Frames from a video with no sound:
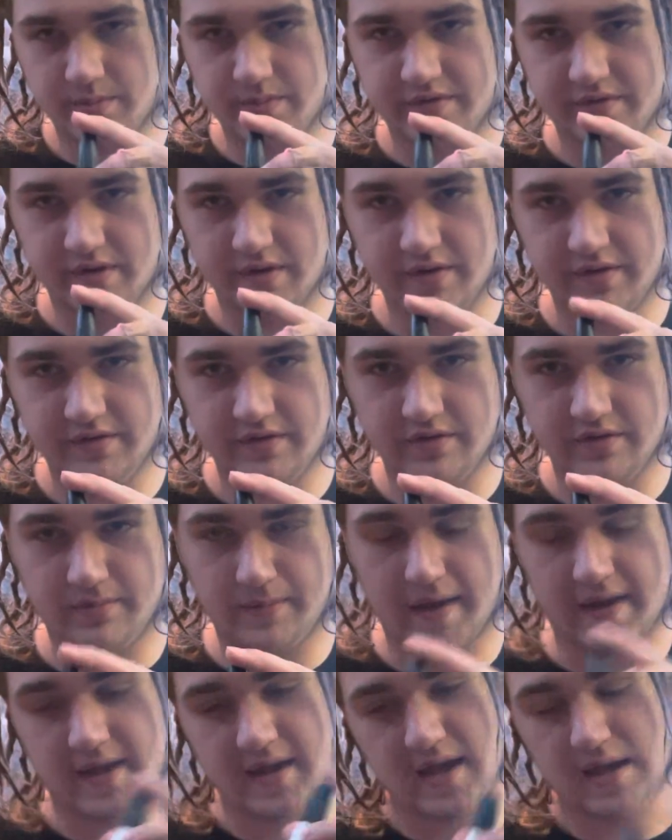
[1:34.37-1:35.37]
So this is
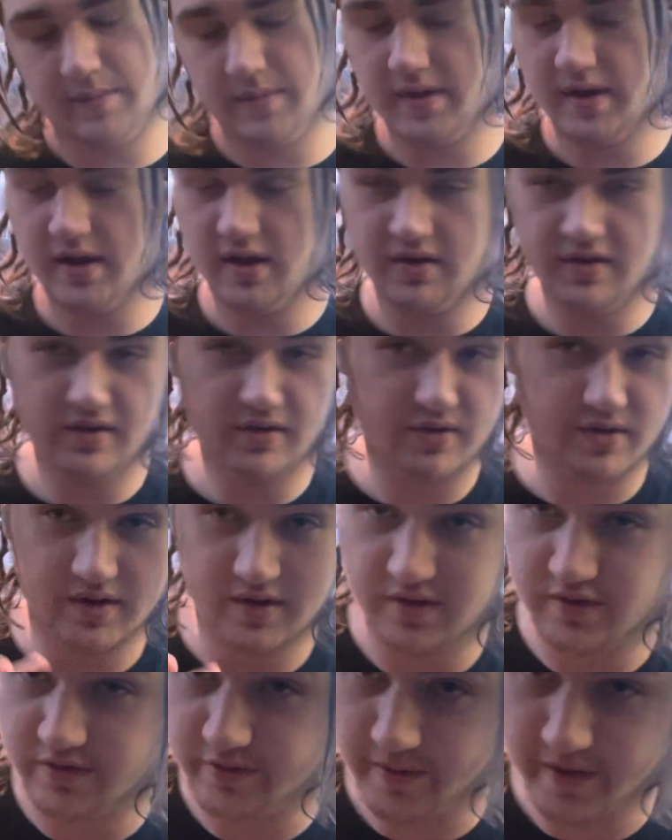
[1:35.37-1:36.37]
by KPL. You can
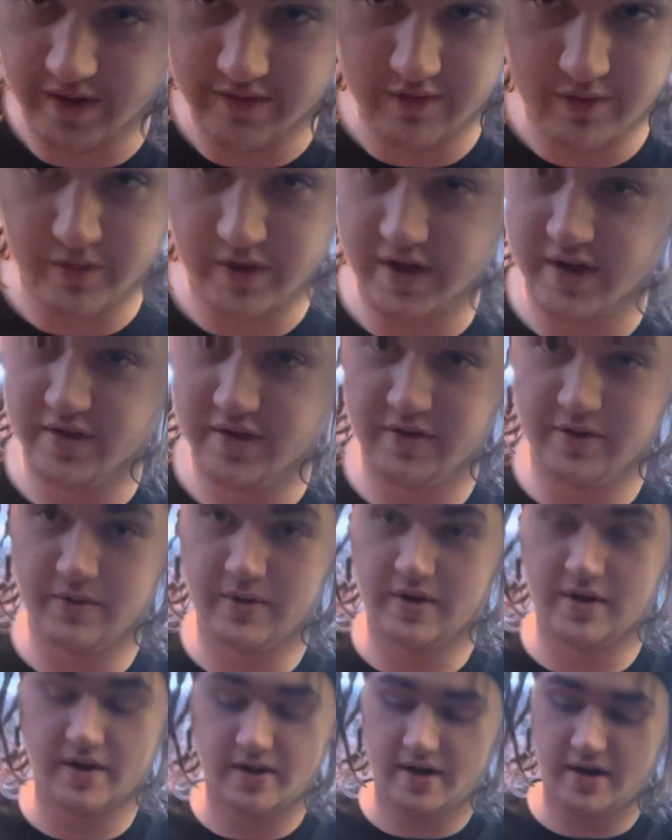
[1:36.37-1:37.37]
use whatever brand you
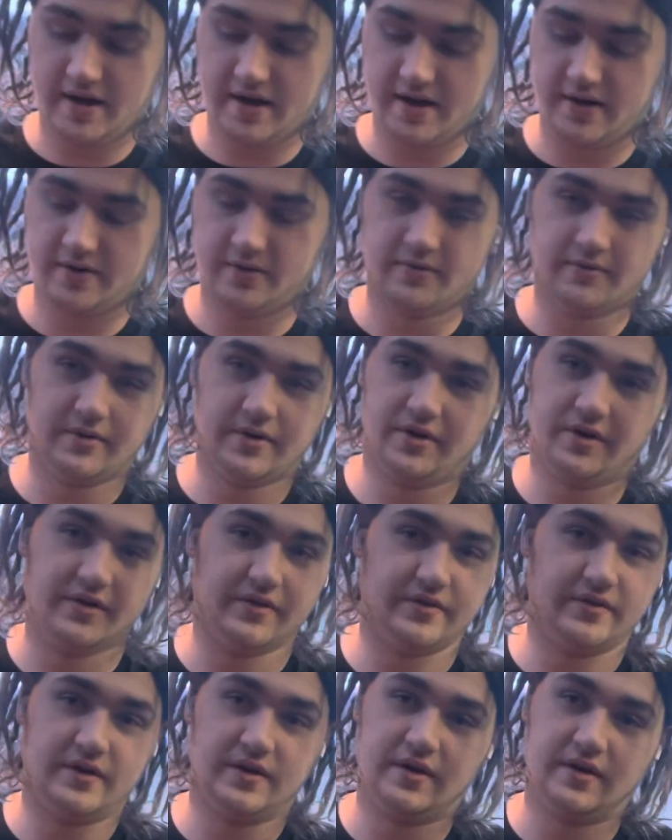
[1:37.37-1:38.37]
want. I don't really
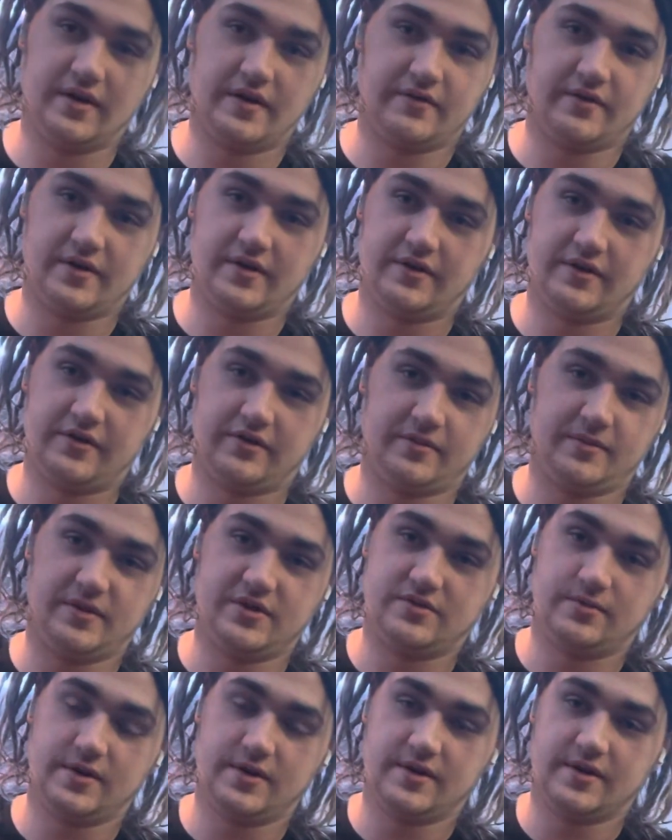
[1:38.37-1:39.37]
see a difference
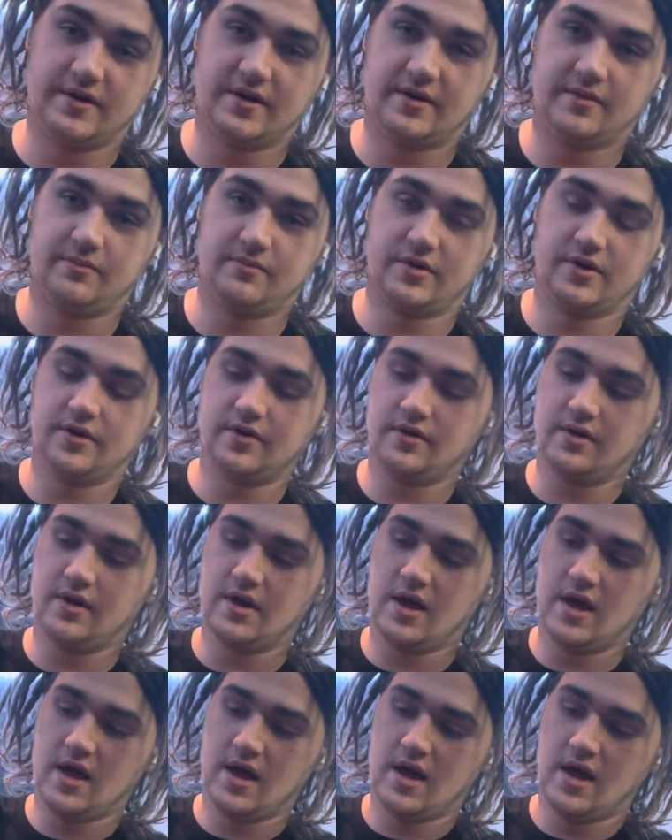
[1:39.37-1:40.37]
between them, but
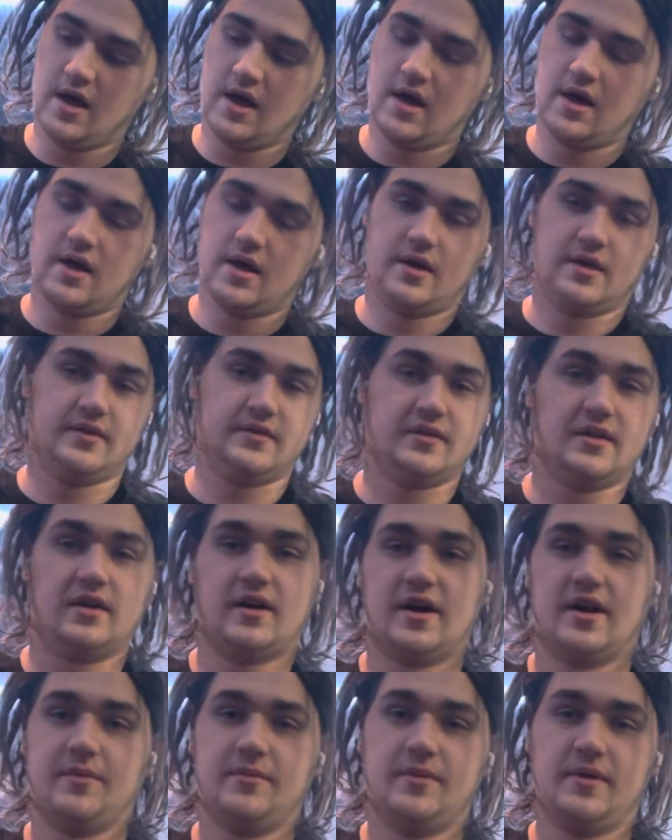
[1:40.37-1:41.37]
so a
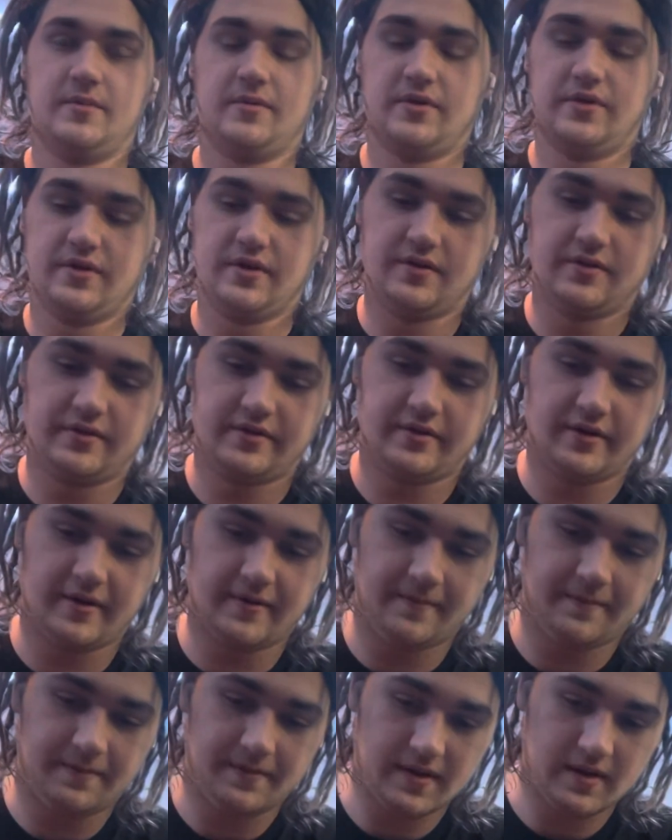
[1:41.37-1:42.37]
lot of people do. So
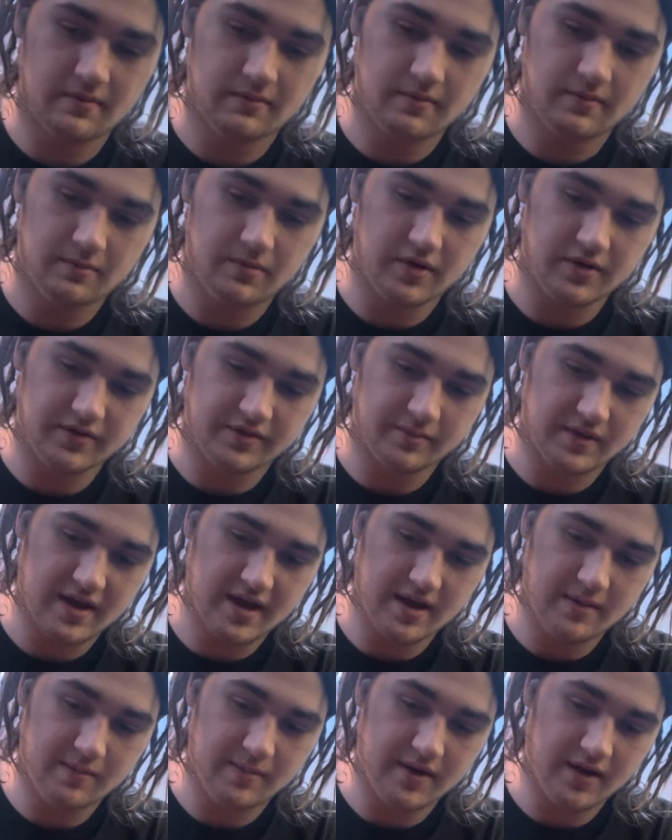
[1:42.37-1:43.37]
put some
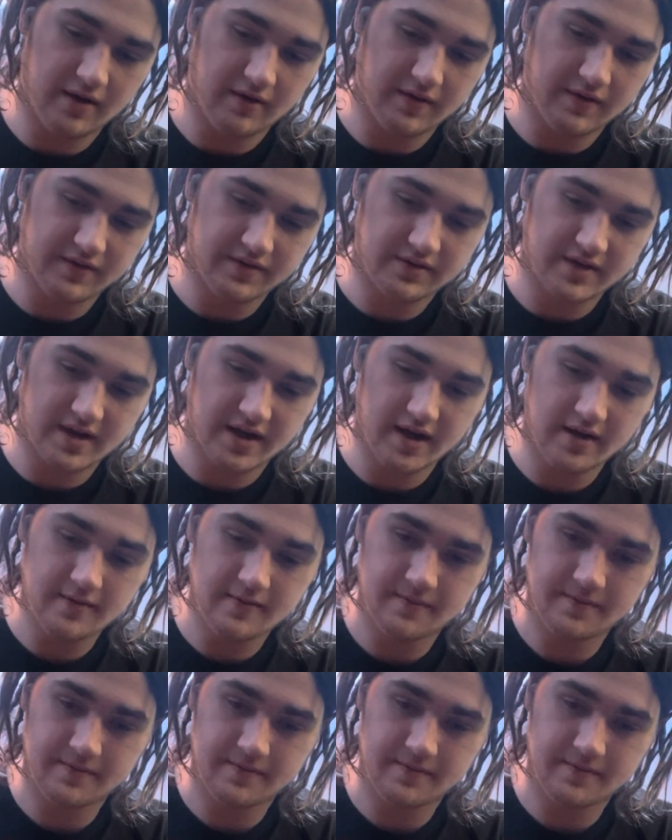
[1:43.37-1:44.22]
KPL on this guy.